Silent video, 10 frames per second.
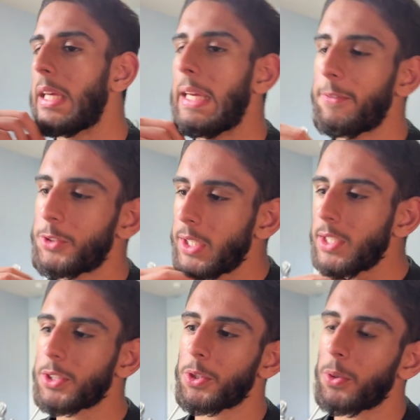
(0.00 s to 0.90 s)

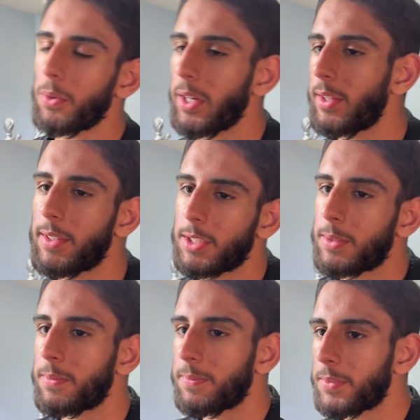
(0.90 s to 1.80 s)
she's luring
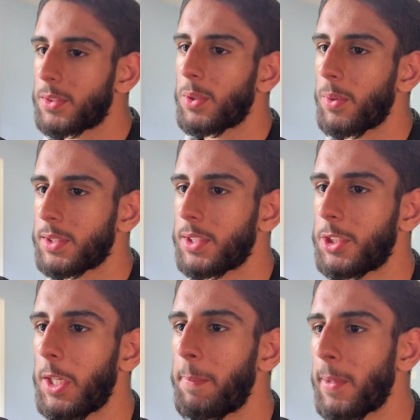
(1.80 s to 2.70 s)
this towards a
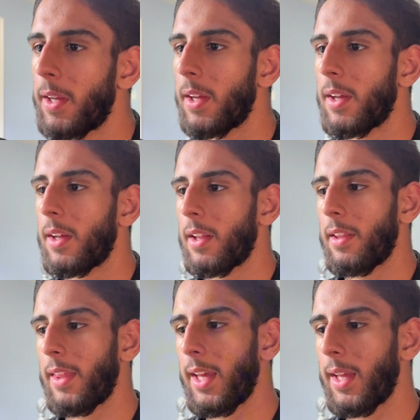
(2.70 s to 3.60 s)
Jeep,
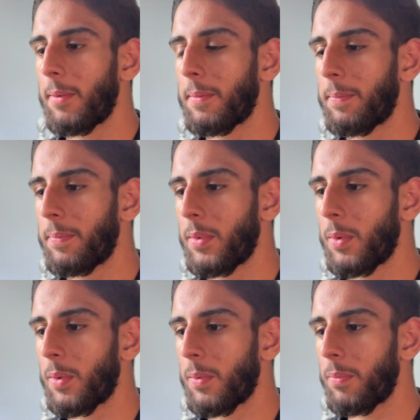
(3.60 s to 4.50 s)
that
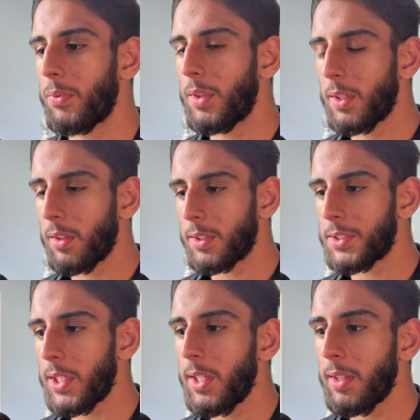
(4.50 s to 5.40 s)
the
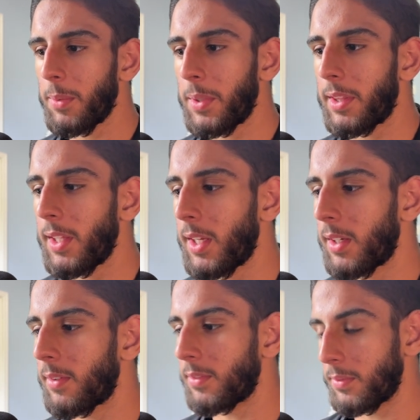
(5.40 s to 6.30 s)
scene that we think
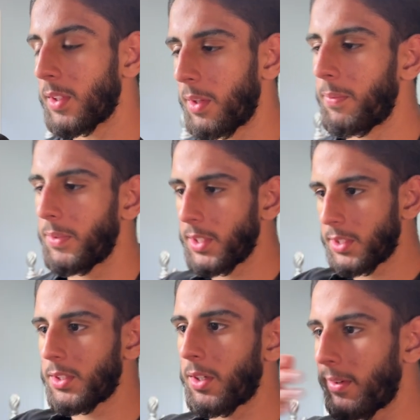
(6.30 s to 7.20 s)
this
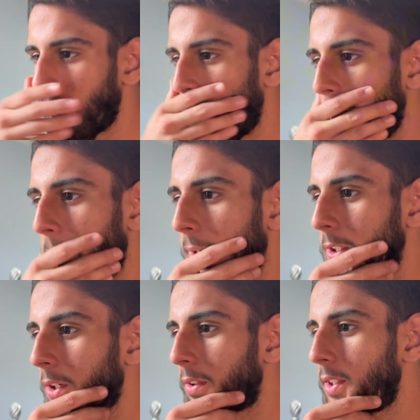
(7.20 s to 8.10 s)
is all, I'm pretty
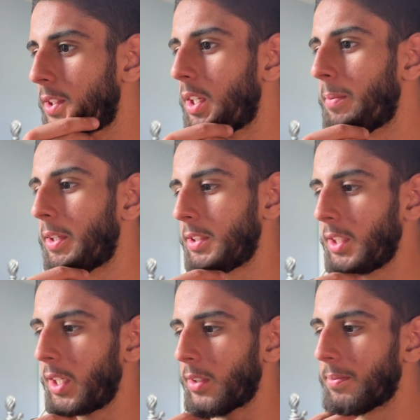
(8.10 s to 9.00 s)
sure this is going to be the
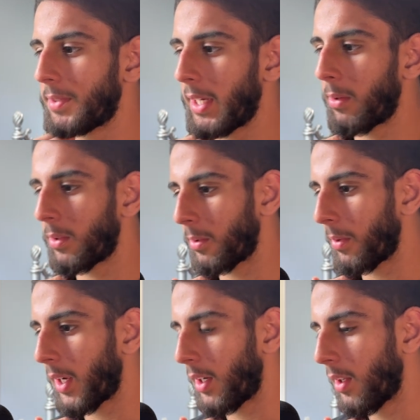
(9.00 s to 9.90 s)
scene down on the right,